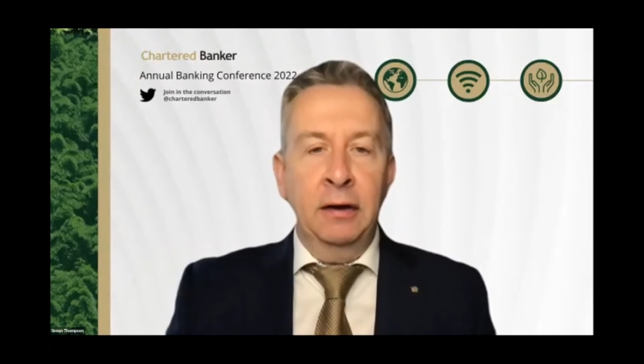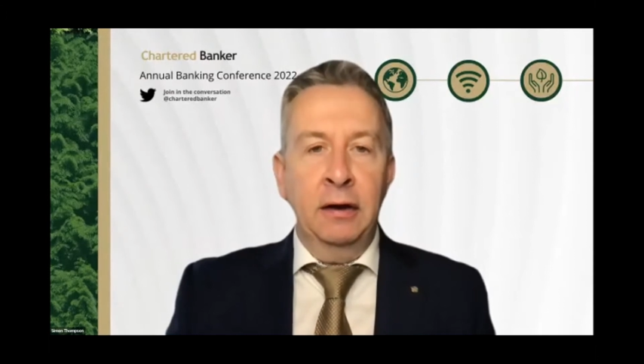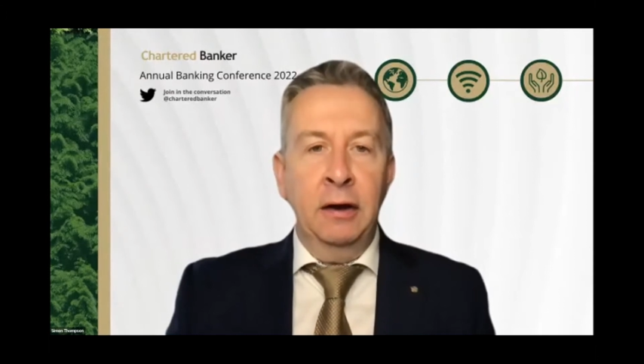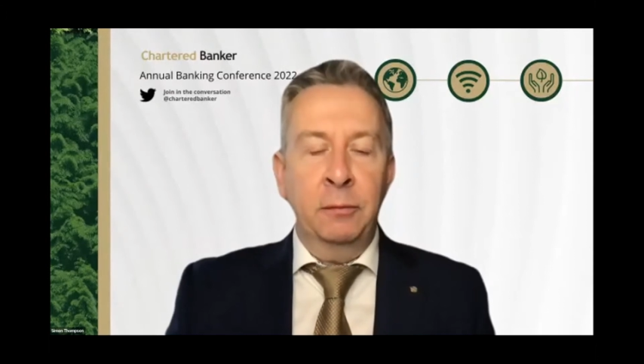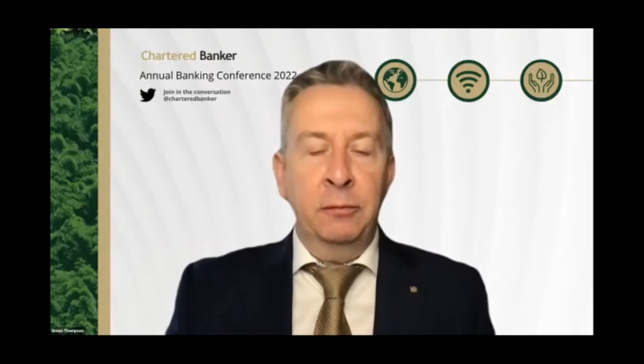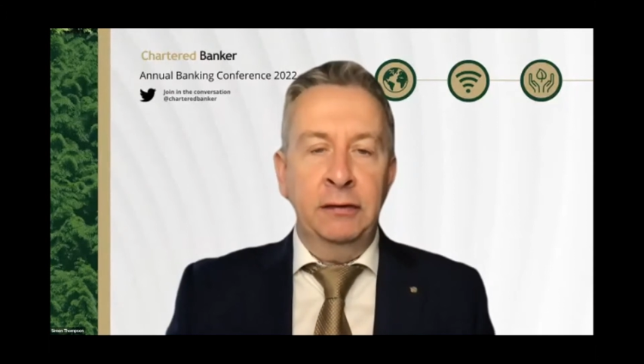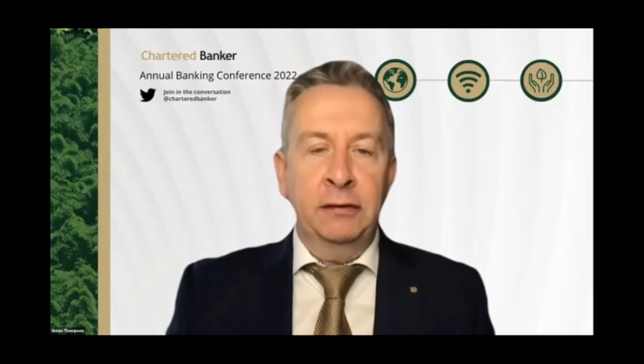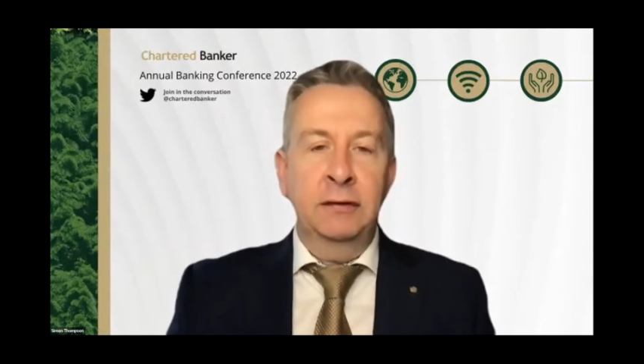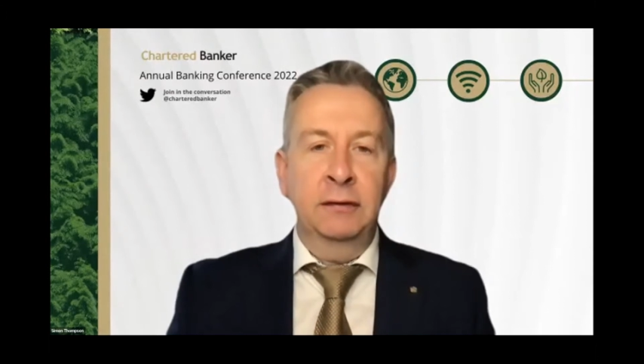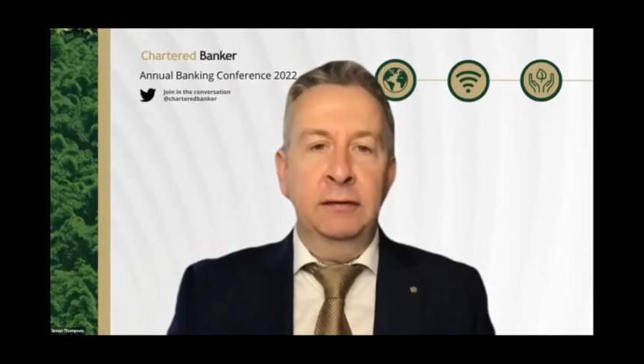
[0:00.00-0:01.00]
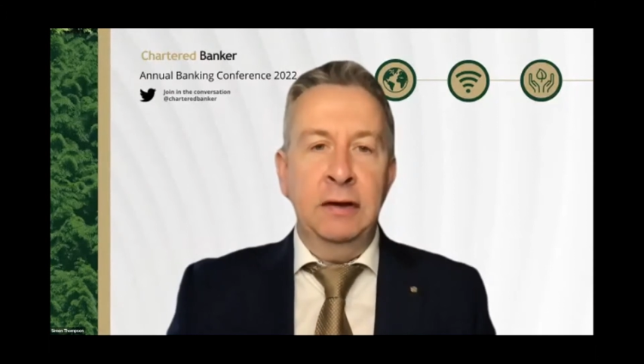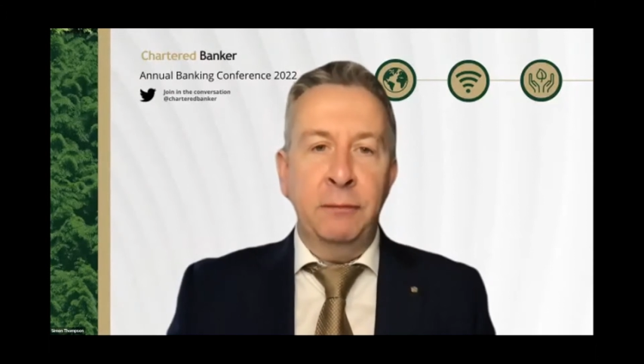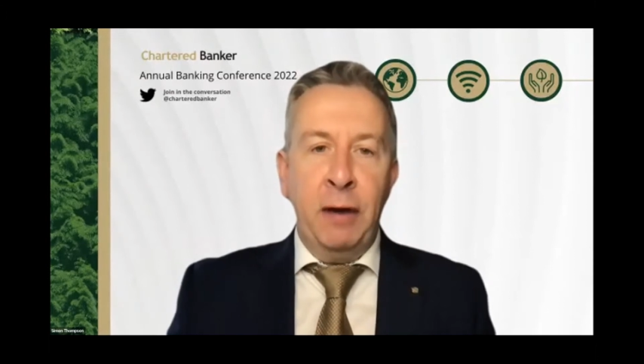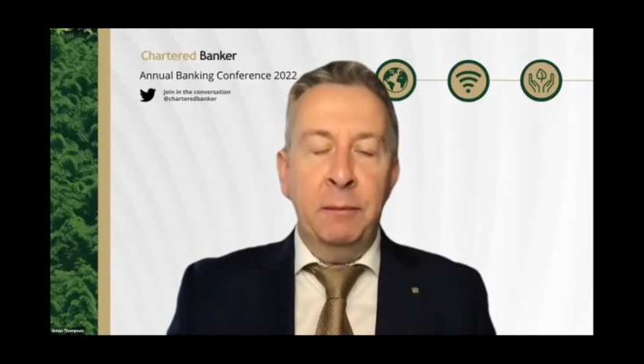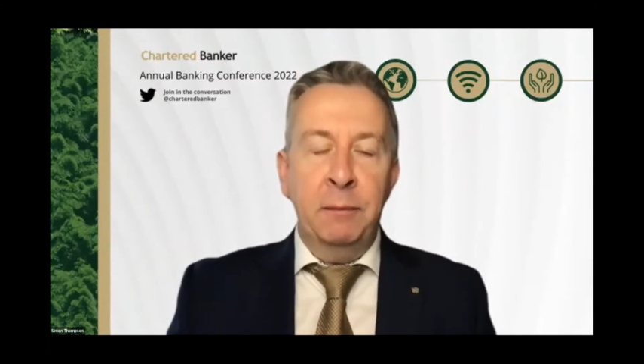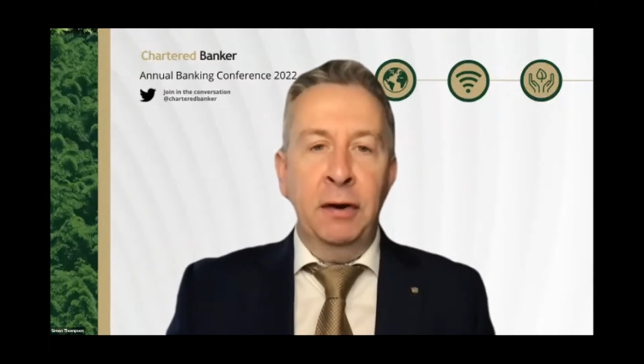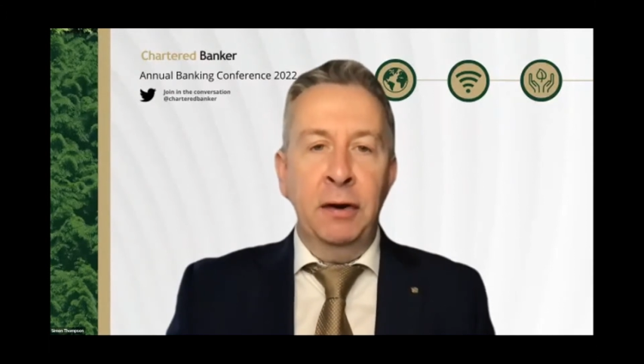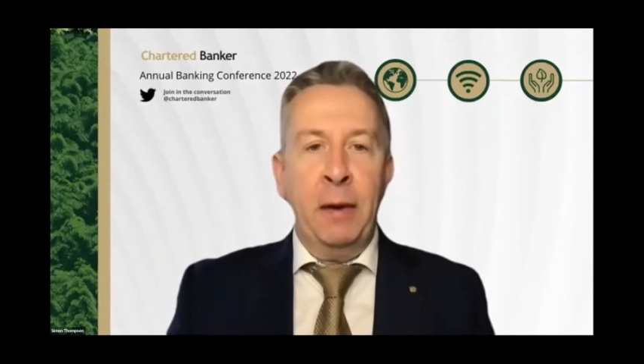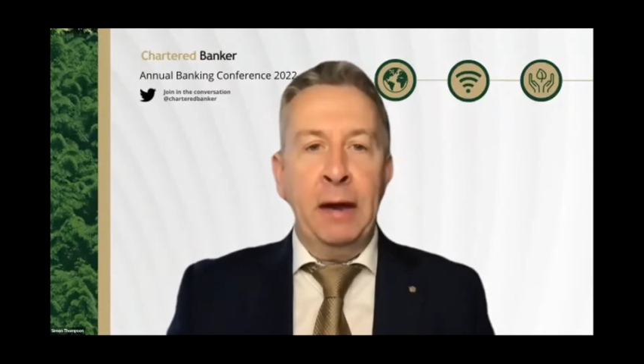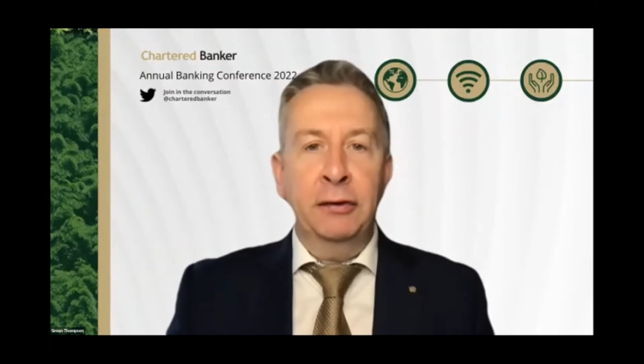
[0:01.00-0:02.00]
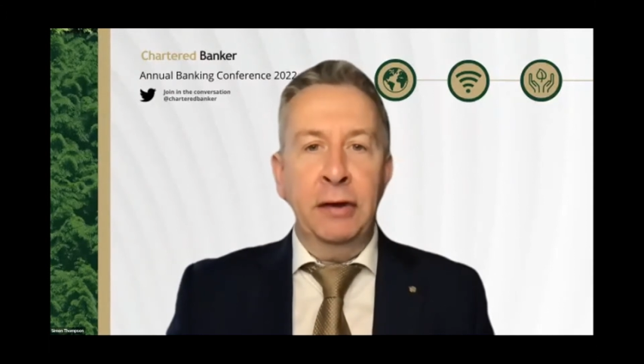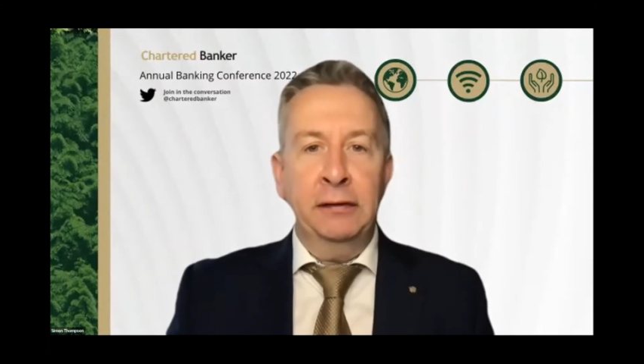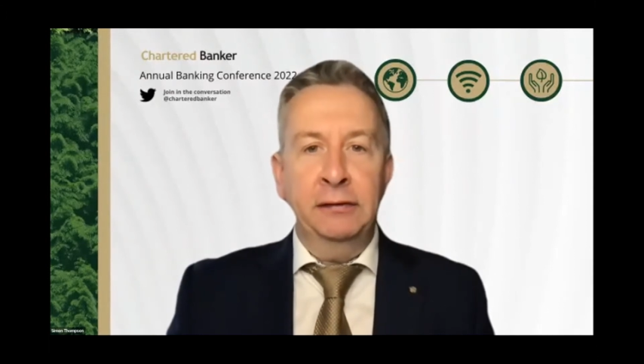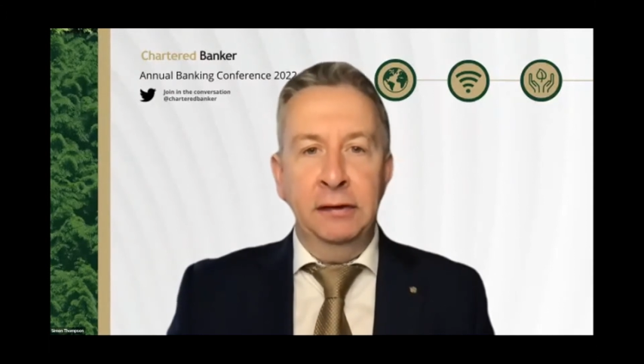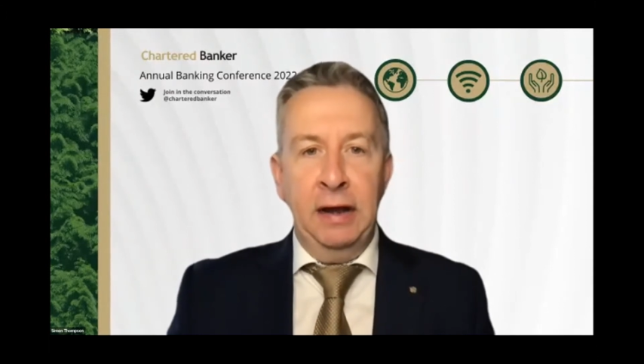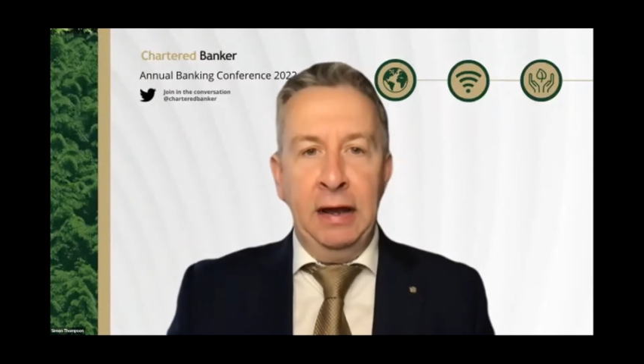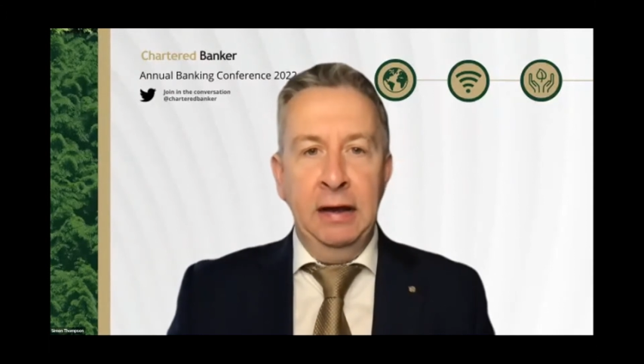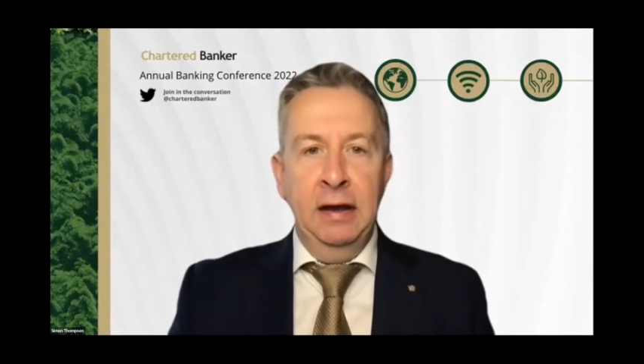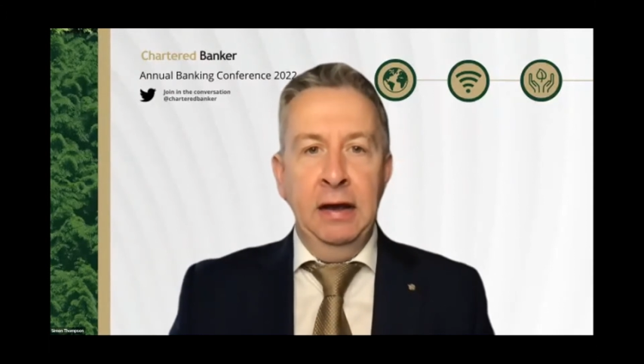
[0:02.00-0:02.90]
our president, Steve Pateman, on our panel yesterday,